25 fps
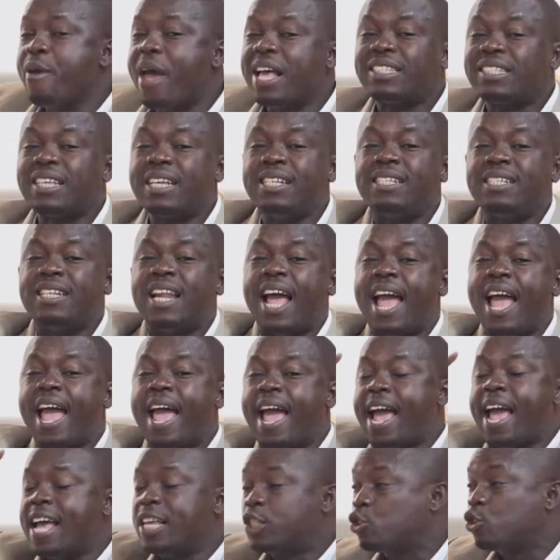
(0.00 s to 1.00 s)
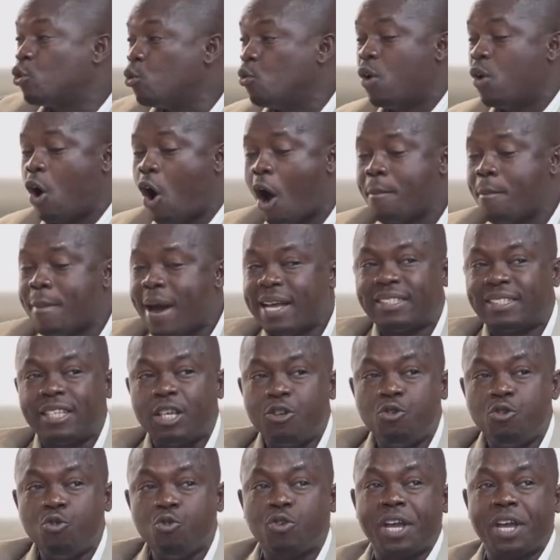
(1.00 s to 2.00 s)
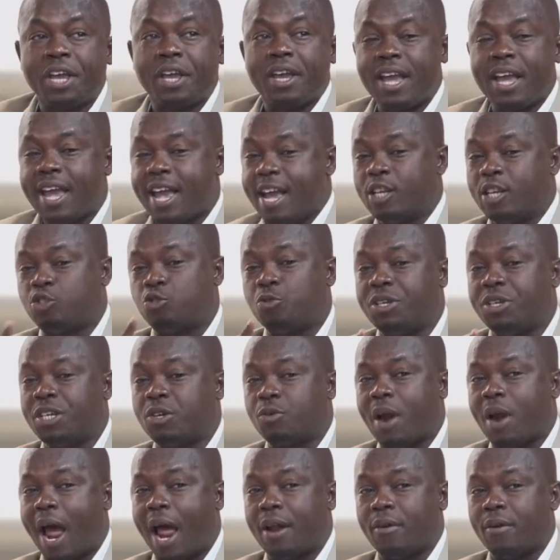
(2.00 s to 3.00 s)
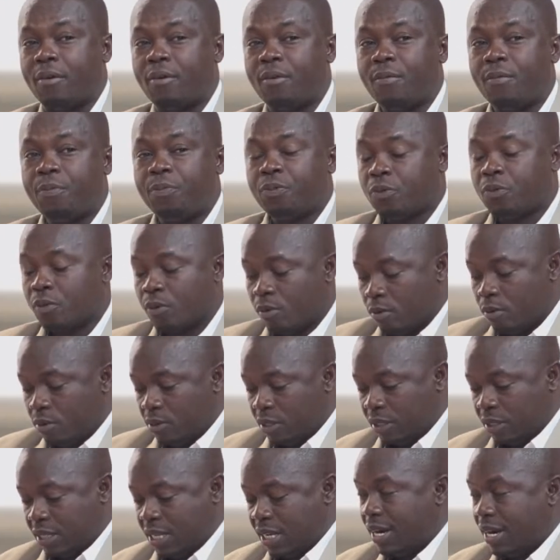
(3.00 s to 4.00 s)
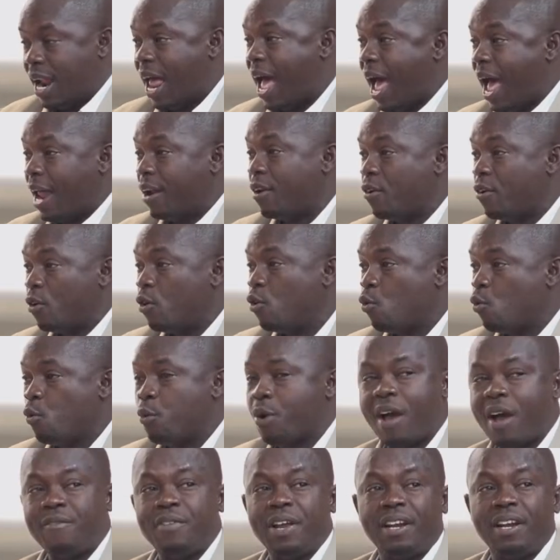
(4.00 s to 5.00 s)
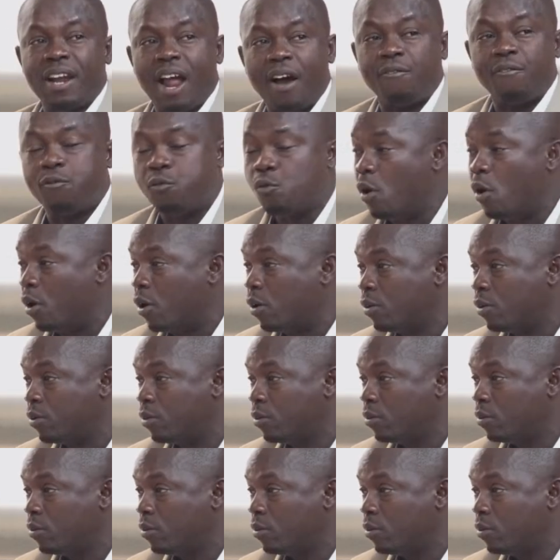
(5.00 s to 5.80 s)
Britain in Esu, almighty UK, Esu in Krano. Still, no, we have enough war.